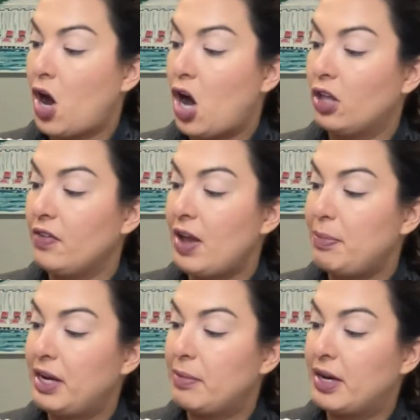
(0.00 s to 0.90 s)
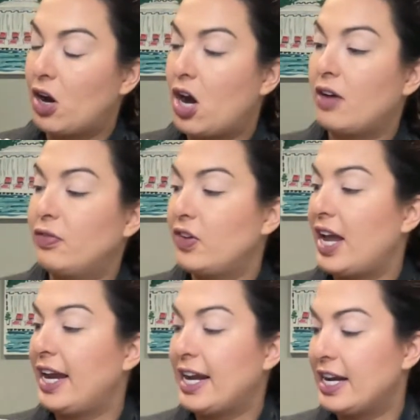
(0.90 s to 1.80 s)
All of that pigment off.
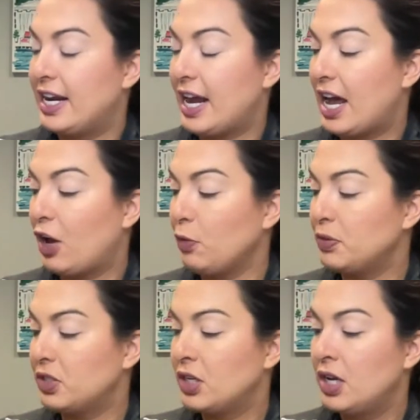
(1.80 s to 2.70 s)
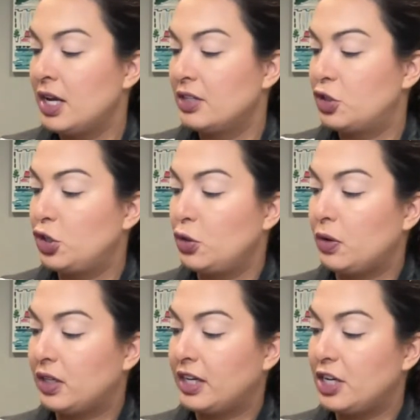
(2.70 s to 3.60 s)
And it helps to
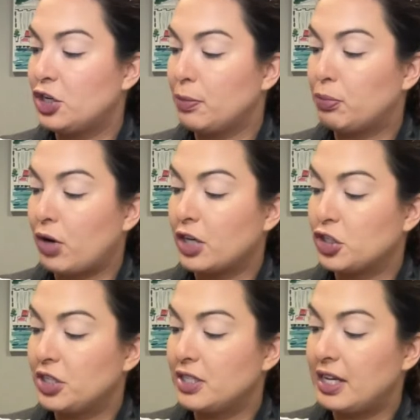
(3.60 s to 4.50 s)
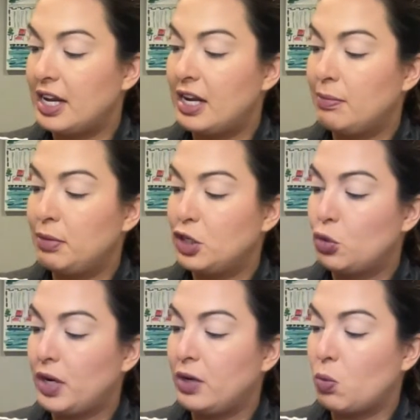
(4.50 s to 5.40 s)
clean your brushes in
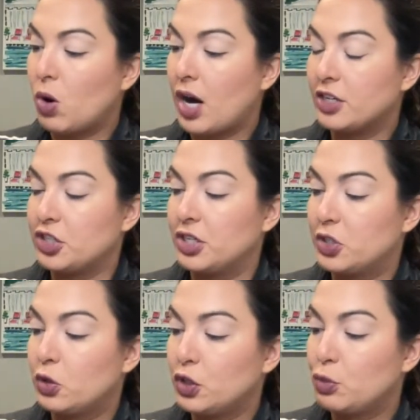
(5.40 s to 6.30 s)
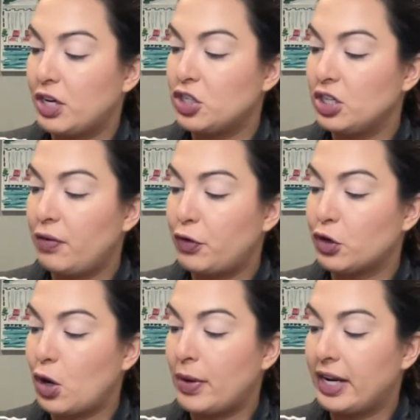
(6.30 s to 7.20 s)
between washes. So especially if
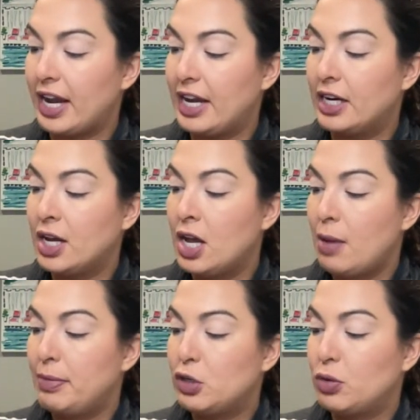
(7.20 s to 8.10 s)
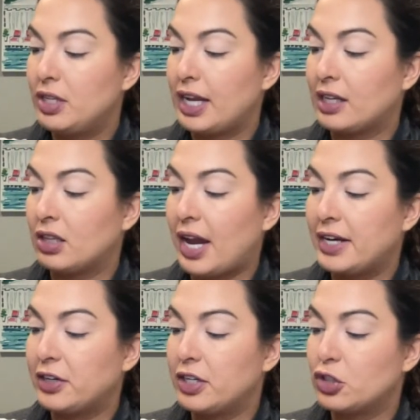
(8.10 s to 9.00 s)
you're going in between like
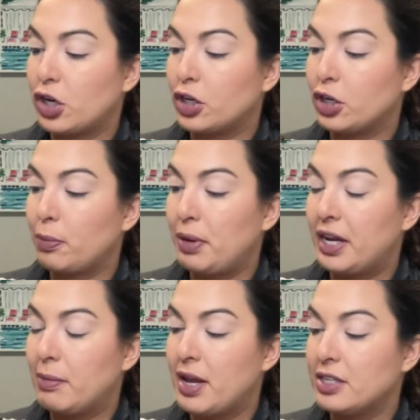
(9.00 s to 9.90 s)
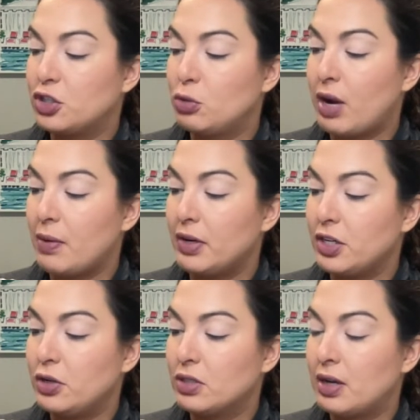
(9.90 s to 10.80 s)
lighter and darker pigments, you might want
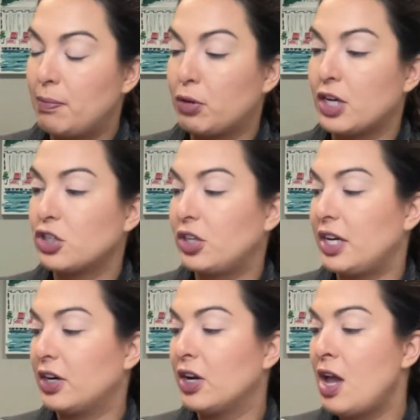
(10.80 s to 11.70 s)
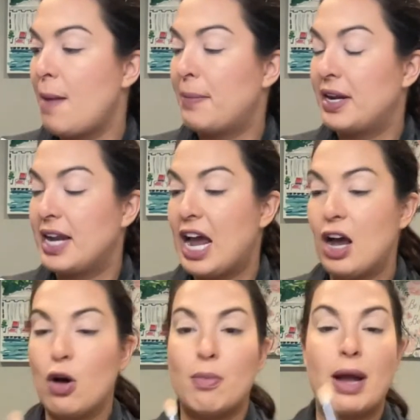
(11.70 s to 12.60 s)
to use a brush cleaner. But
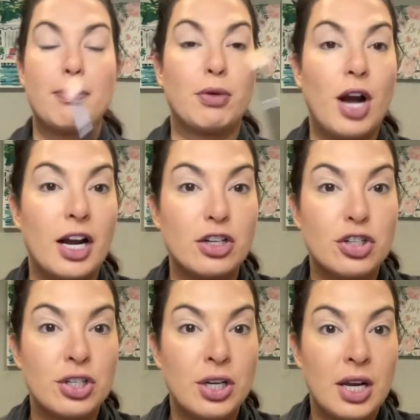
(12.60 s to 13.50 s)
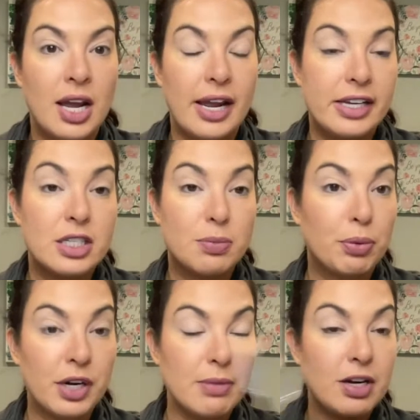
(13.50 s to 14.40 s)
now my brush is
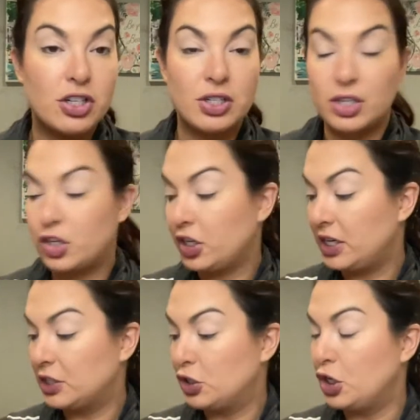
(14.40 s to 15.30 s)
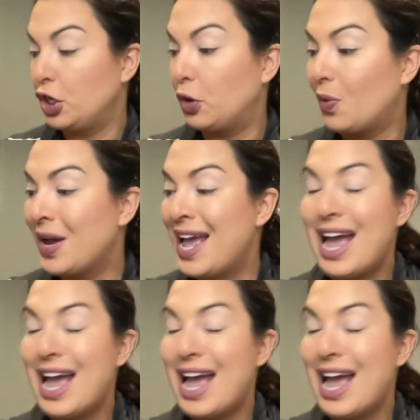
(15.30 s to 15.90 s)
pretty much good as new.